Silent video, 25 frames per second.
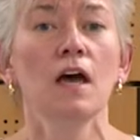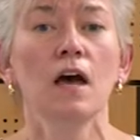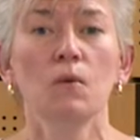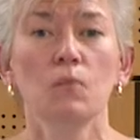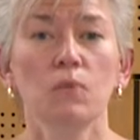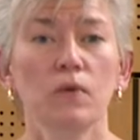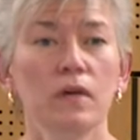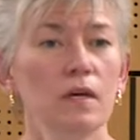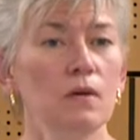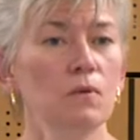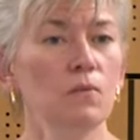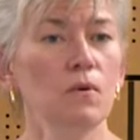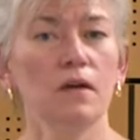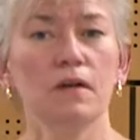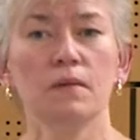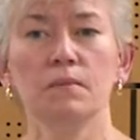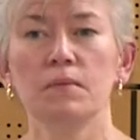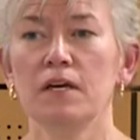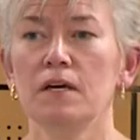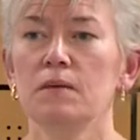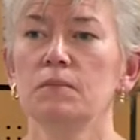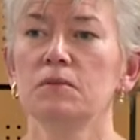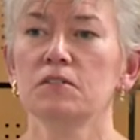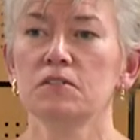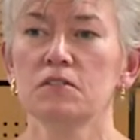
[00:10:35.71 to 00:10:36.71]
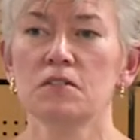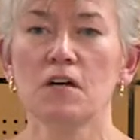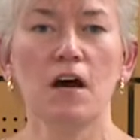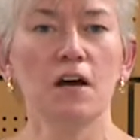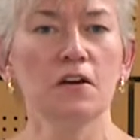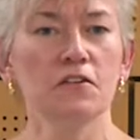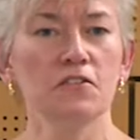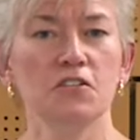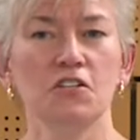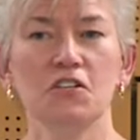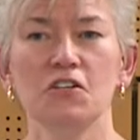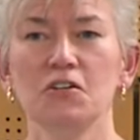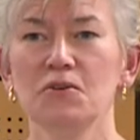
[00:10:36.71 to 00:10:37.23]
We want to be able to
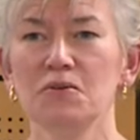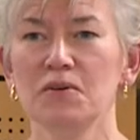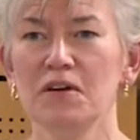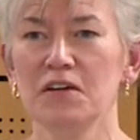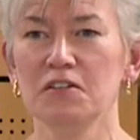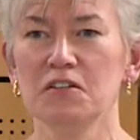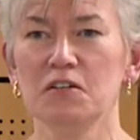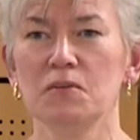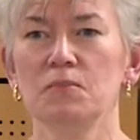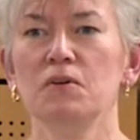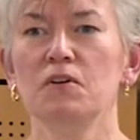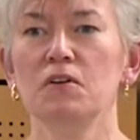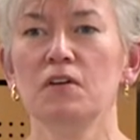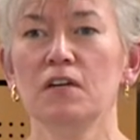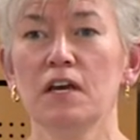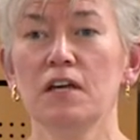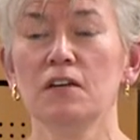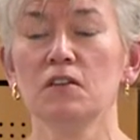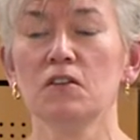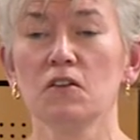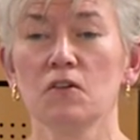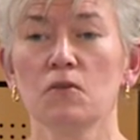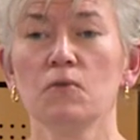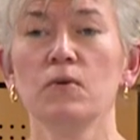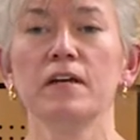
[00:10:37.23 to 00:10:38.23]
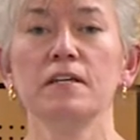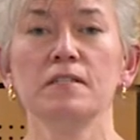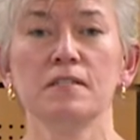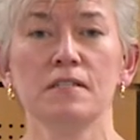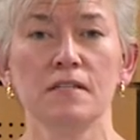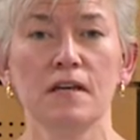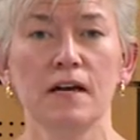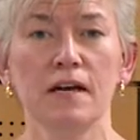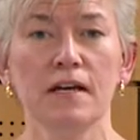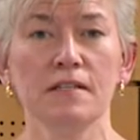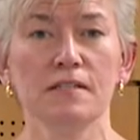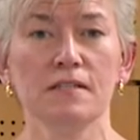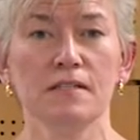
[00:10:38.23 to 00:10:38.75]
talk to you and communicate the great
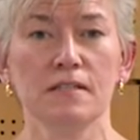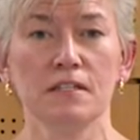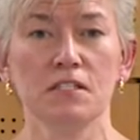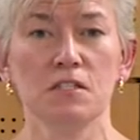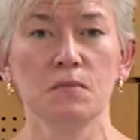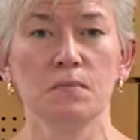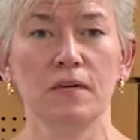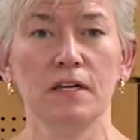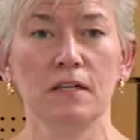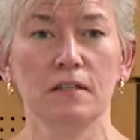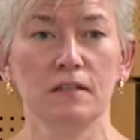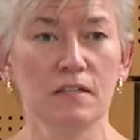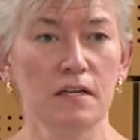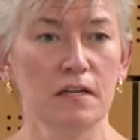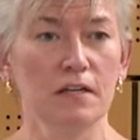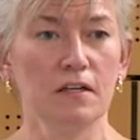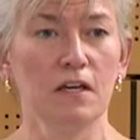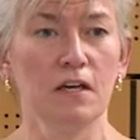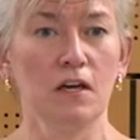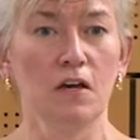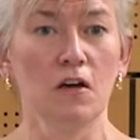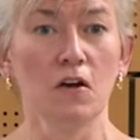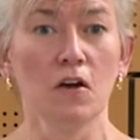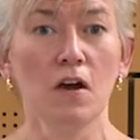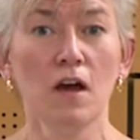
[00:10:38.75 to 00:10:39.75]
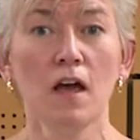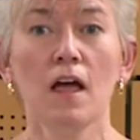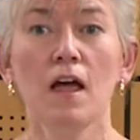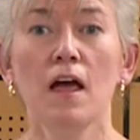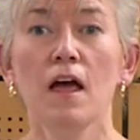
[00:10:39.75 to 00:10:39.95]
science that's being done here.